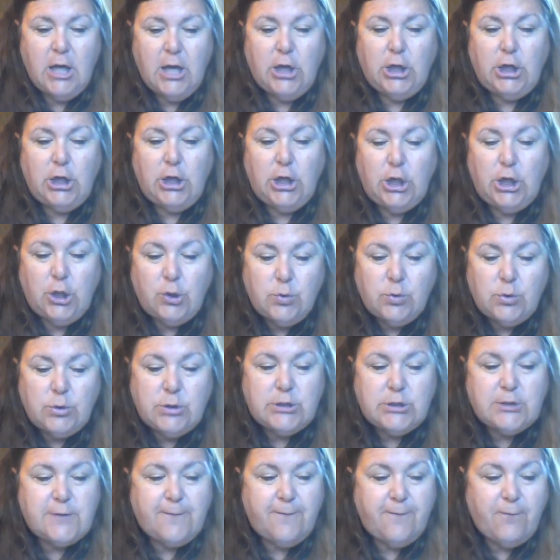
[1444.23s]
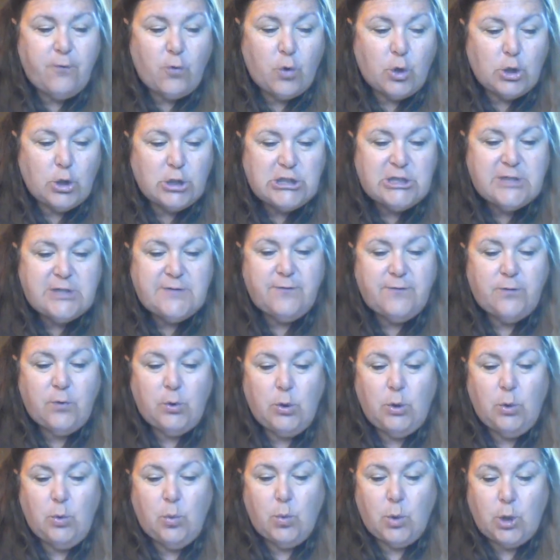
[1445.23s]
Use
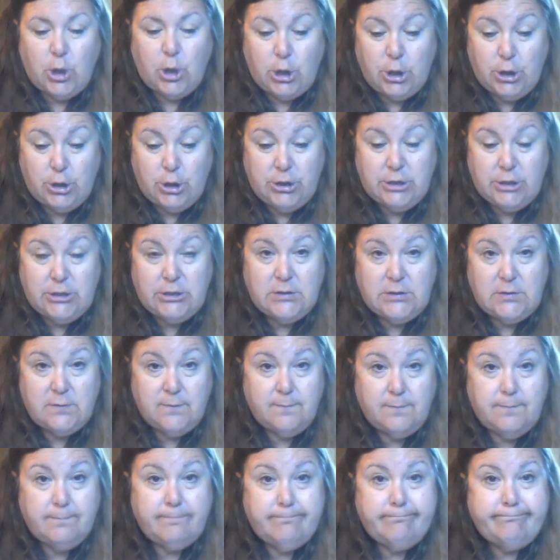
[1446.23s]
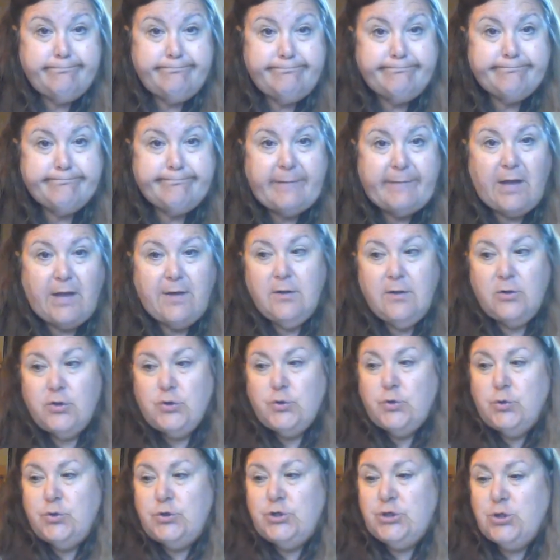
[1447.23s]
forceful words.
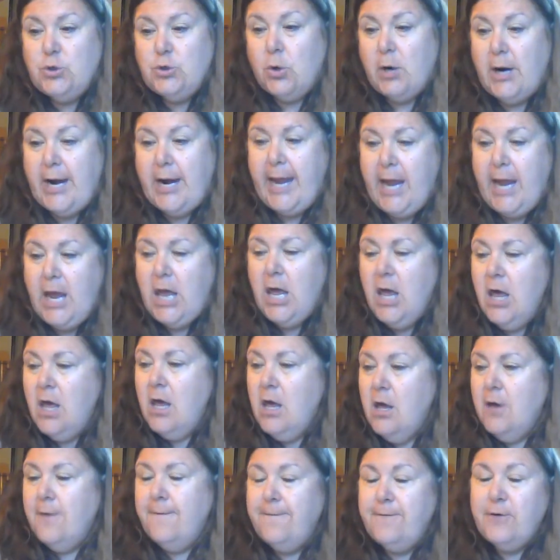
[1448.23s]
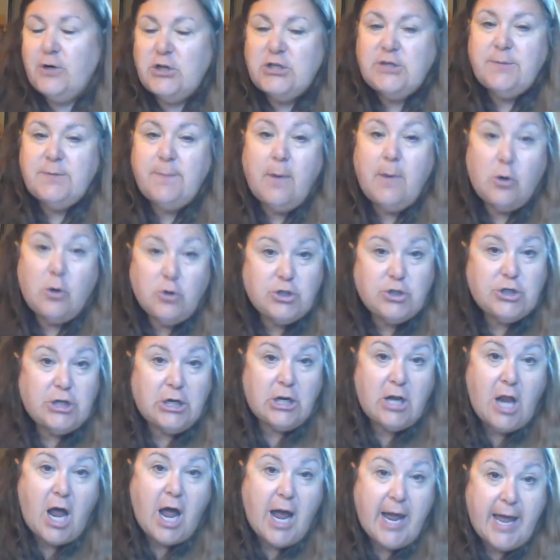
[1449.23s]
True story. First
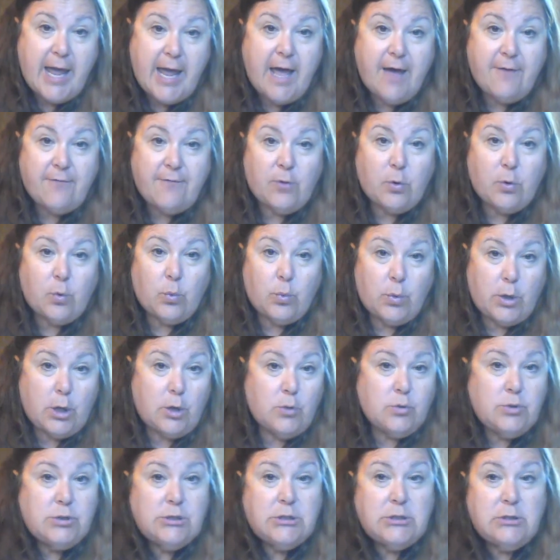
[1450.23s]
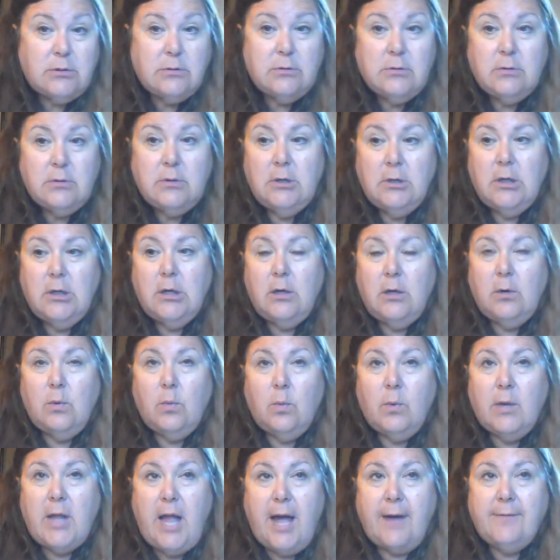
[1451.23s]
motion I ever wrote
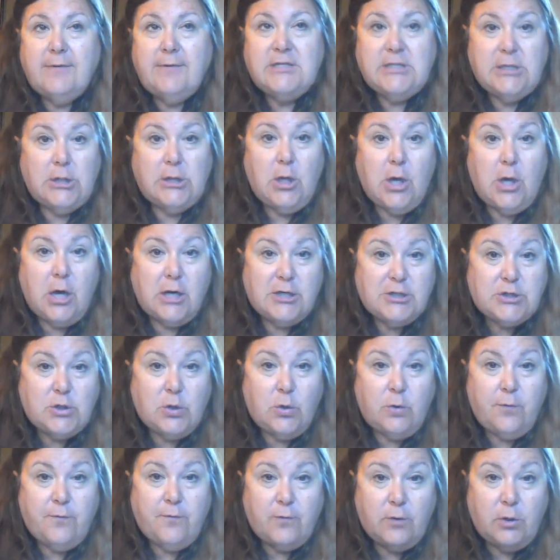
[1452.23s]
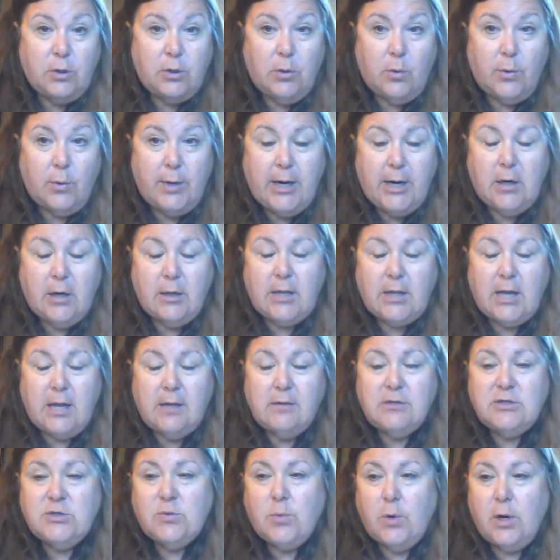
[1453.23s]
when I was in law school for a lawyer that I
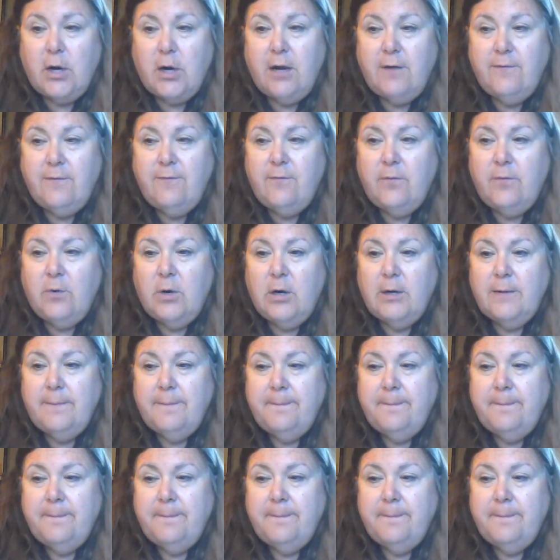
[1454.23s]
was working for.